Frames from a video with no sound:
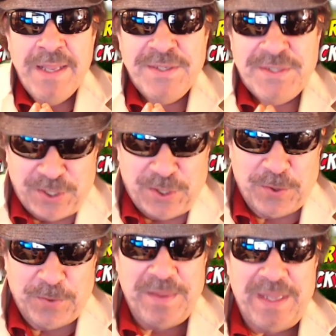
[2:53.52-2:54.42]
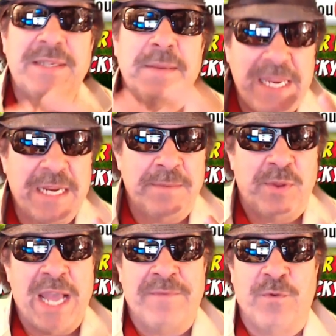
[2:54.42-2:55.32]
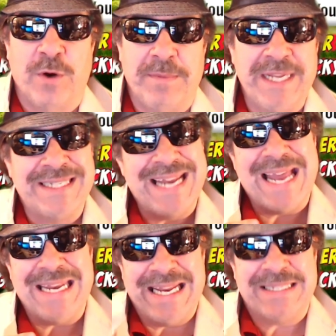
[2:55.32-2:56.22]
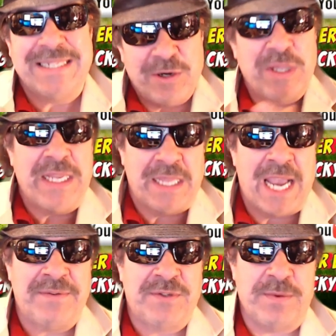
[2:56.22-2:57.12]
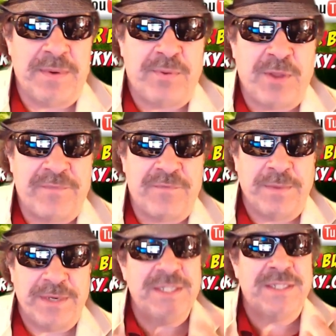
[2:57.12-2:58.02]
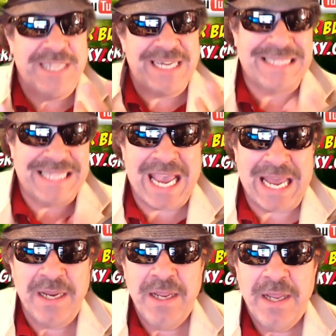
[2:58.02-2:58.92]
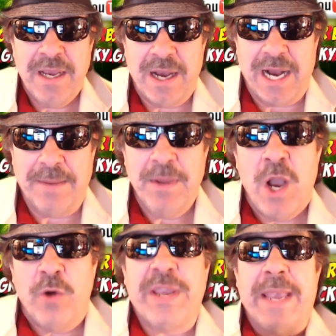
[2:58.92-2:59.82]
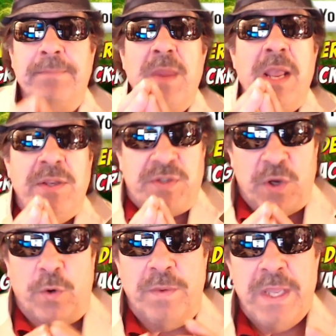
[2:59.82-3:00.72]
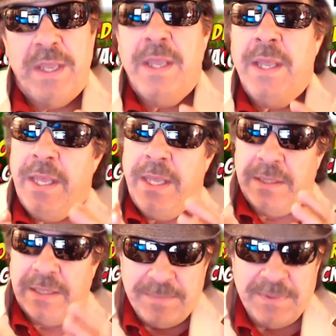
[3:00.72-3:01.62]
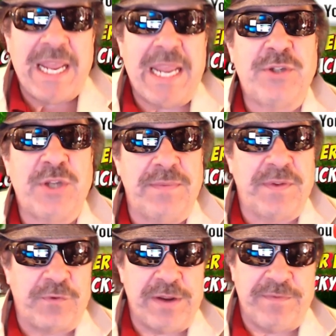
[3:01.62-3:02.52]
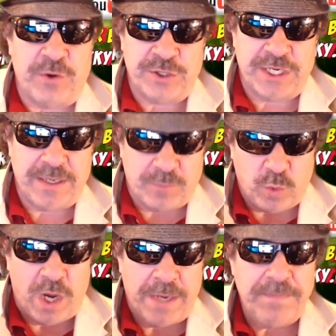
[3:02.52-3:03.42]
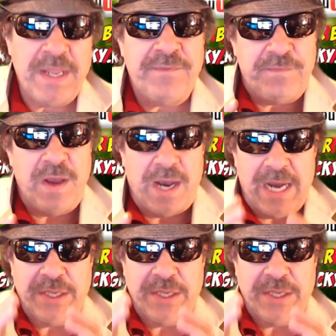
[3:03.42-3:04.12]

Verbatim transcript: so it's a meeting platform. It's not necessarily a live streaming platform. It just does that. Um, okay, so limitation of the free version. Number one, if uh,